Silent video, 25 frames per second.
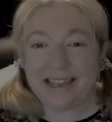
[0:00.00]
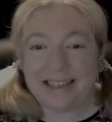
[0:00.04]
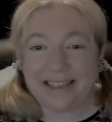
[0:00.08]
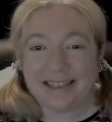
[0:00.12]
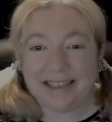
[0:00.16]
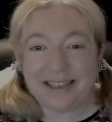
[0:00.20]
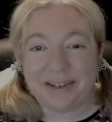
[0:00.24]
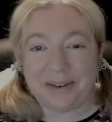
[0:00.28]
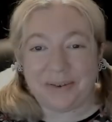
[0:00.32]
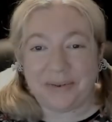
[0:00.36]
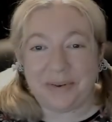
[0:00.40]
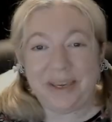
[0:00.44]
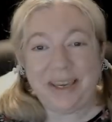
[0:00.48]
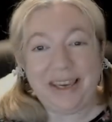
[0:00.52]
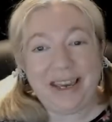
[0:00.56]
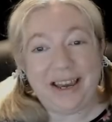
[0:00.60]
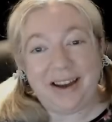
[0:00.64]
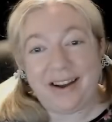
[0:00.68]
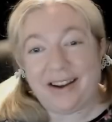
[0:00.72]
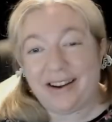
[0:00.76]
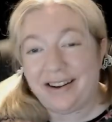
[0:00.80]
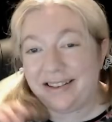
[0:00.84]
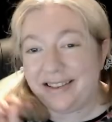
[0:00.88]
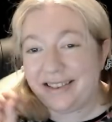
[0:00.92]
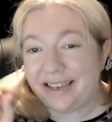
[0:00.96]
so we
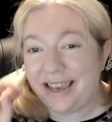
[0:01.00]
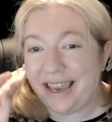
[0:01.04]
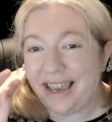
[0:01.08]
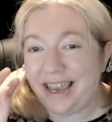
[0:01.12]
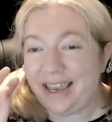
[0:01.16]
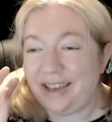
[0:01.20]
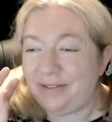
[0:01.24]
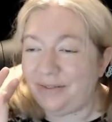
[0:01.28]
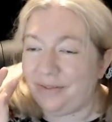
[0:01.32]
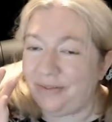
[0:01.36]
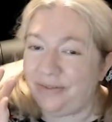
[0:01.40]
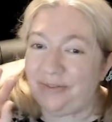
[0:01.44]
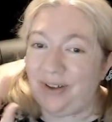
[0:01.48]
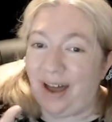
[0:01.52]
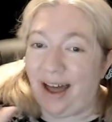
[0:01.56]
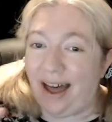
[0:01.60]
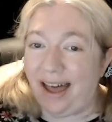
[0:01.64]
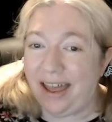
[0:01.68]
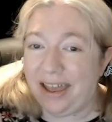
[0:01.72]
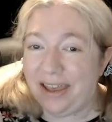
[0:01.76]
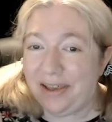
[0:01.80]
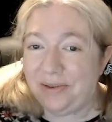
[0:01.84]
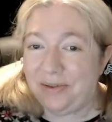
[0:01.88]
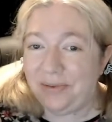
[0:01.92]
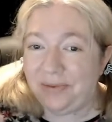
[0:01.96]
are day
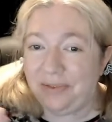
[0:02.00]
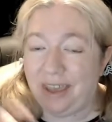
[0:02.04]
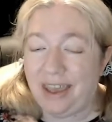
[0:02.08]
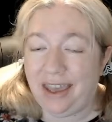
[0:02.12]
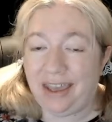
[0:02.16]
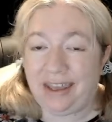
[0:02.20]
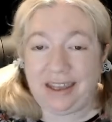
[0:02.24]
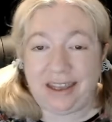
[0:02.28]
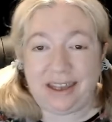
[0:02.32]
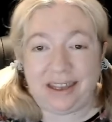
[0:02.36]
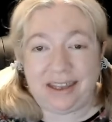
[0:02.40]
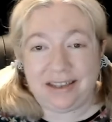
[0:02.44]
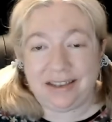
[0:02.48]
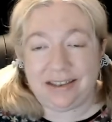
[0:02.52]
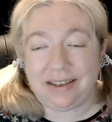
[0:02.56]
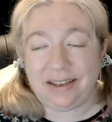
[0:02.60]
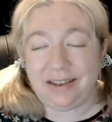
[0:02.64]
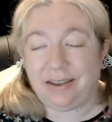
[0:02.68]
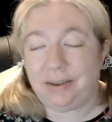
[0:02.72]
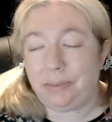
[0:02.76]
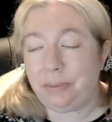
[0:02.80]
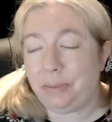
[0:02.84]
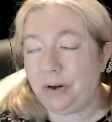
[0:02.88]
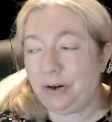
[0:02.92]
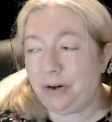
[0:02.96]
5, and
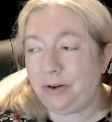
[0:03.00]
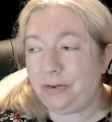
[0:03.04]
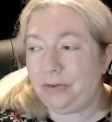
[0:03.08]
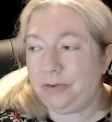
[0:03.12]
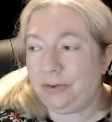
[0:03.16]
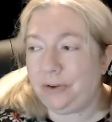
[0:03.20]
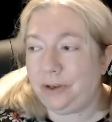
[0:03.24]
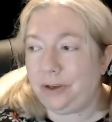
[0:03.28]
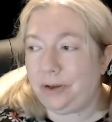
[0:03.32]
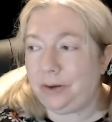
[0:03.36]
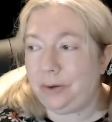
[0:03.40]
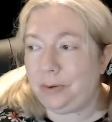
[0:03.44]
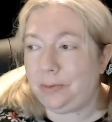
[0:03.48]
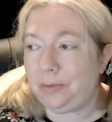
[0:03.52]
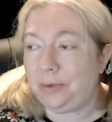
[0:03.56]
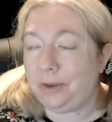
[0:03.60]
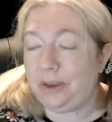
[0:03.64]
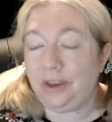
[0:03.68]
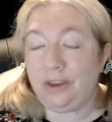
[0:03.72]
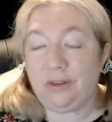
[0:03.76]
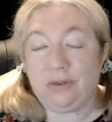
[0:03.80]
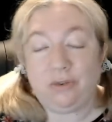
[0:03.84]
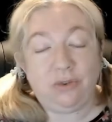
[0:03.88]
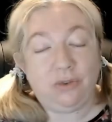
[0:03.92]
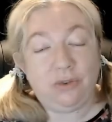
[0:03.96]
the perfume,
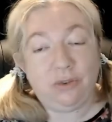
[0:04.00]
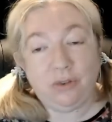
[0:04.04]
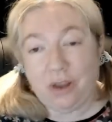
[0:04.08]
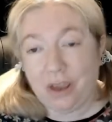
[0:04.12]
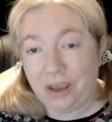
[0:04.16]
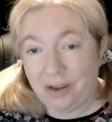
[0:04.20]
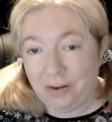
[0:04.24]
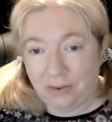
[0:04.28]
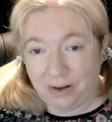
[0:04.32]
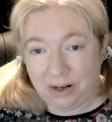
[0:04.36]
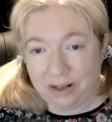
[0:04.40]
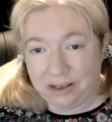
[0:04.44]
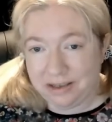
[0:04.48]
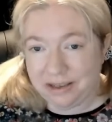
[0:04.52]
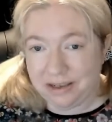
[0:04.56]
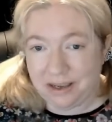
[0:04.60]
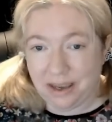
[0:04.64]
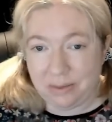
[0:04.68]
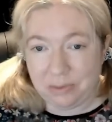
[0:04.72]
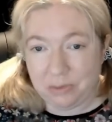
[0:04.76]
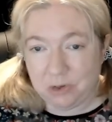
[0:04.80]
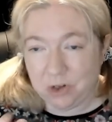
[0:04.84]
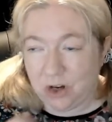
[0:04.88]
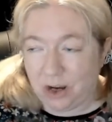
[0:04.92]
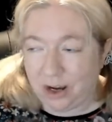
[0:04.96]
the fragrance
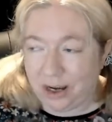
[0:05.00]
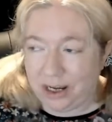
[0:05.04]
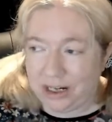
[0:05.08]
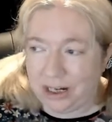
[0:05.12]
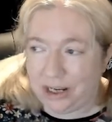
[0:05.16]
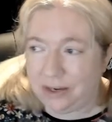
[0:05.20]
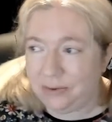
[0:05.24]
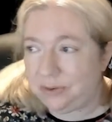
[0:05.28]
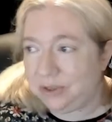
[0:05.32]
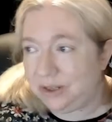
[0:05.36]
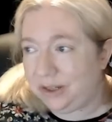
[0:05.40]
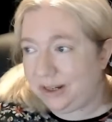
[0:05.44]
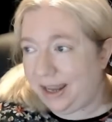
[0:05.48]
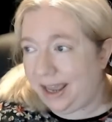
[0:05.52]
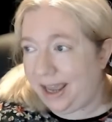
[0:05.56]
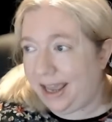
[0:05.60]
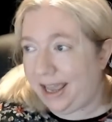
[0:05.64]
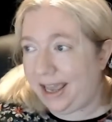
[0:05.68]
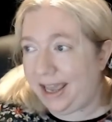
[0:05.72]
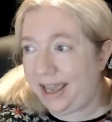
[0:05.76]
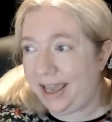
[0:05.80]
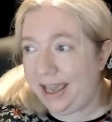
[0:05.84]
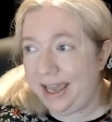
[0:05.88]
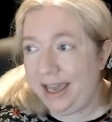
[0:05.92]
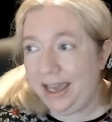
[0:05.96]
I'm trying out
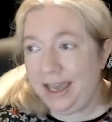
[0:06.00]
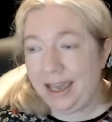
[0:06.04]
today